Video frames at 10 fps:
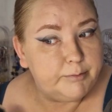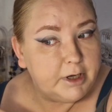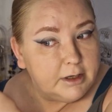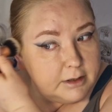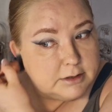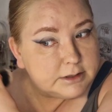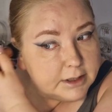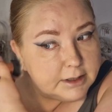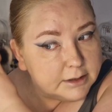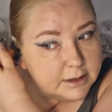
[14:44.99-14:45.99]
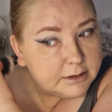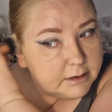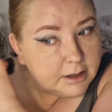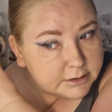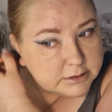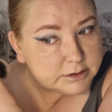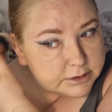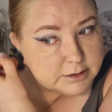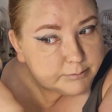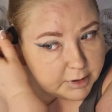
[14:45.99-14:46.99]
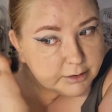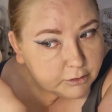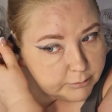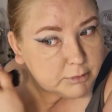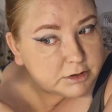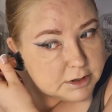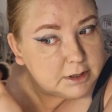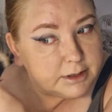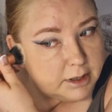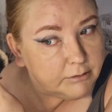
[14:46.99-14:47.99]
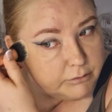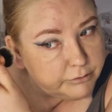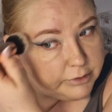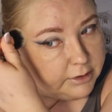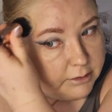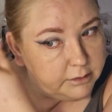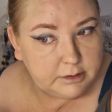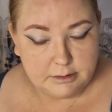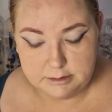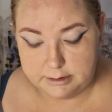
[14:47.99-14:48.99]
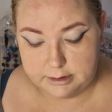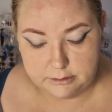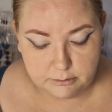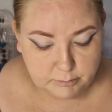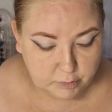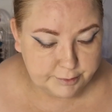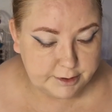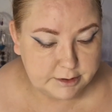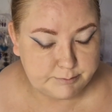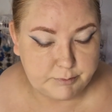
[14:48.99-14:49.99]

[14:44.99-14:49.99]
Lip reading: I can say that I just did my normal skincare routine that I do mornings,